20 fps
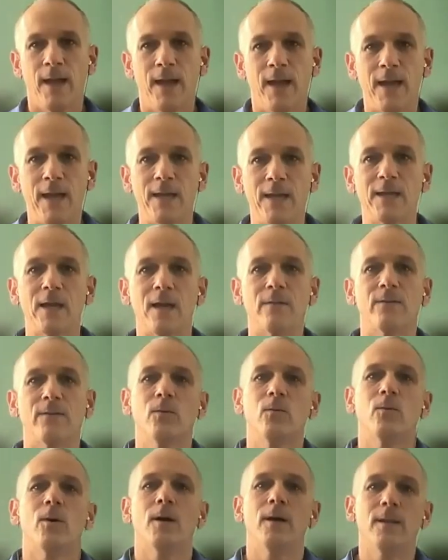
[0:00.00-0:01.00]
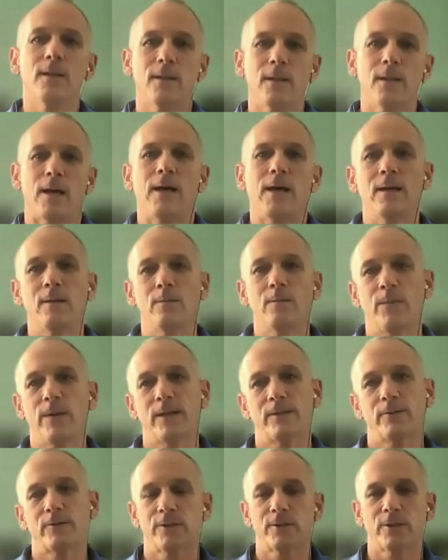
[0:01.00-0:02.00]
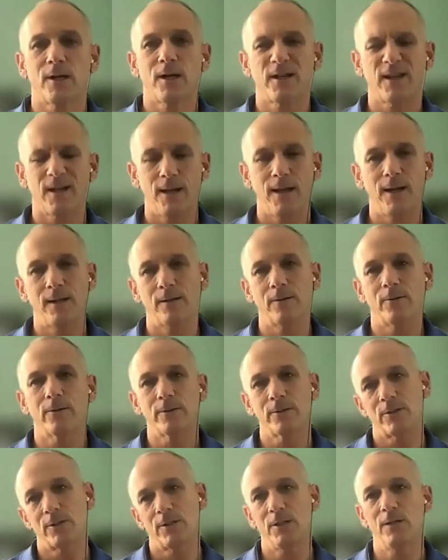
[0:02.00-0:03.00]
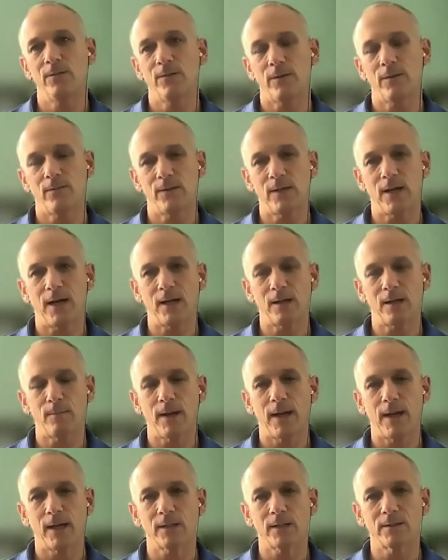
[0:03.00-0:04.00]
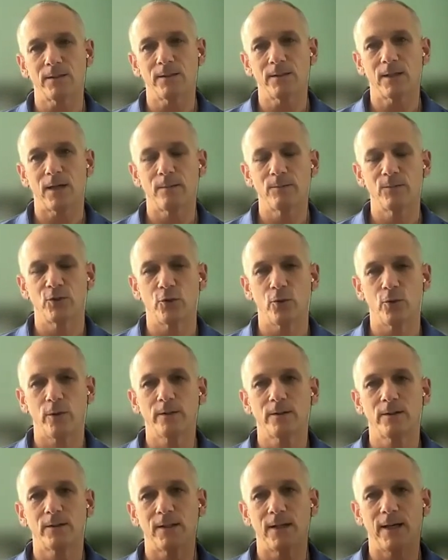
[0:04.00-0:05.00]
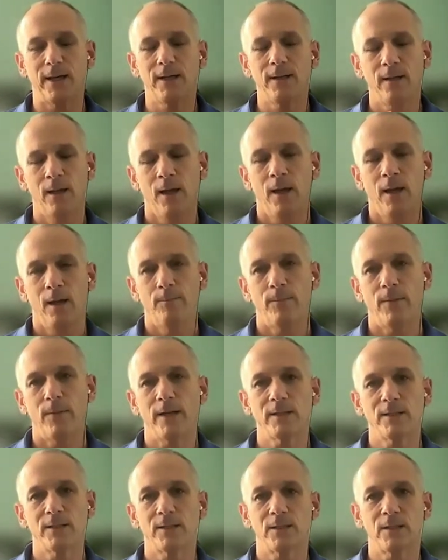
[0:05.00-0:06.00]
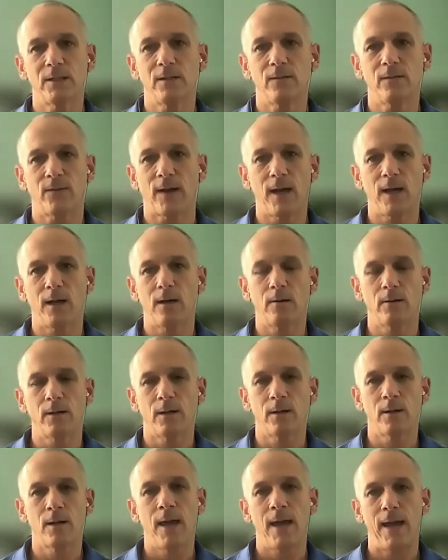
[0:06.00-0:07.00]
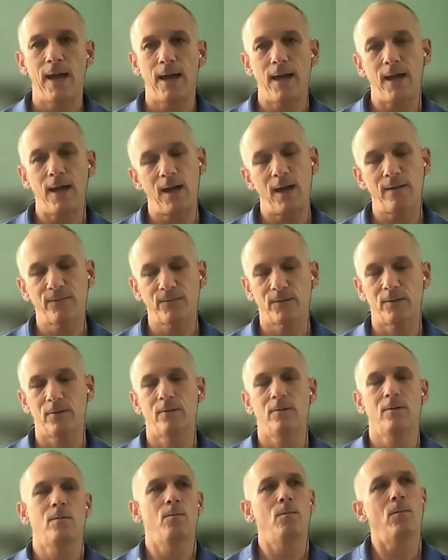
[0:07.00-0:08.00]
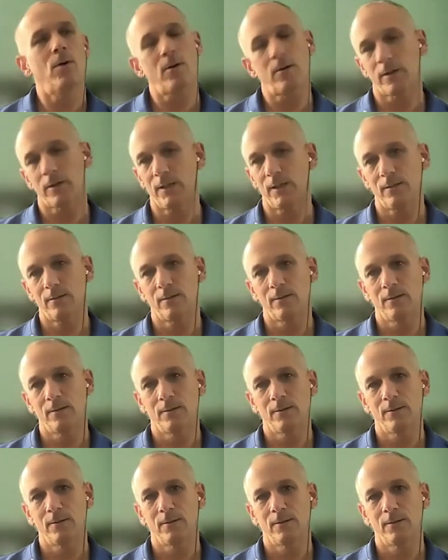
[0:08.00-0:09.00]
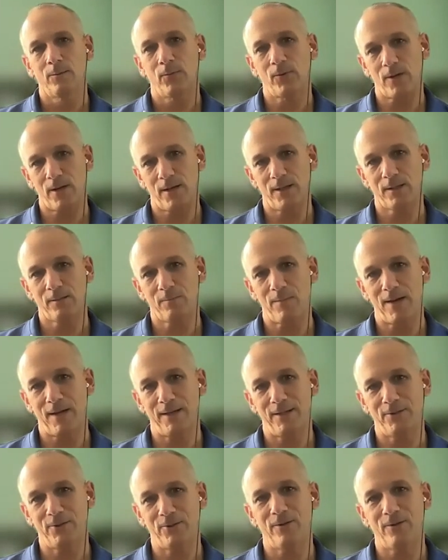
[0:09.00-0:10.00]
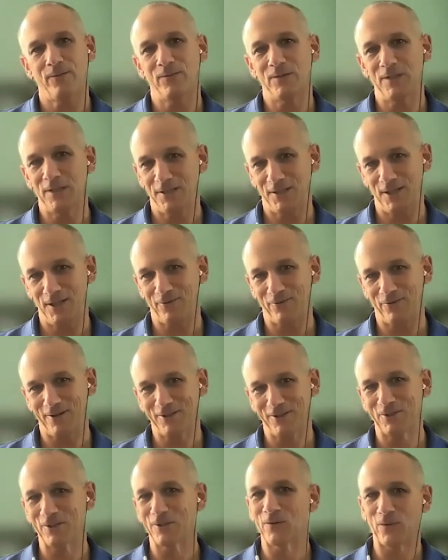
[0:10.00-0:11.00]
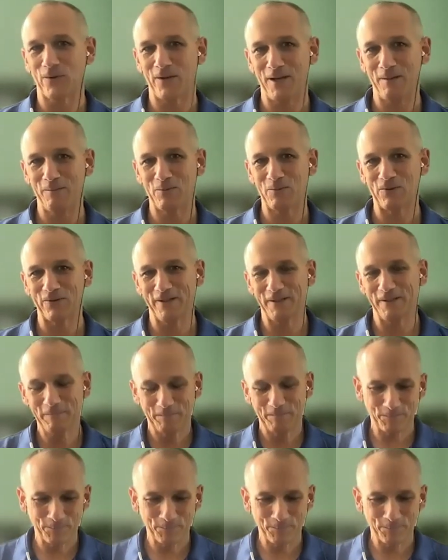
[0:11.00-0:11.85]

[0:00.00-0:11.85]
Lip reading: Hey, everyone. I'm Patrick Shaka, editor-in-chief of Yachting magazine. I'm joined today by Steve Howd, aftermarket product manager of DC Thrusters for Imtra.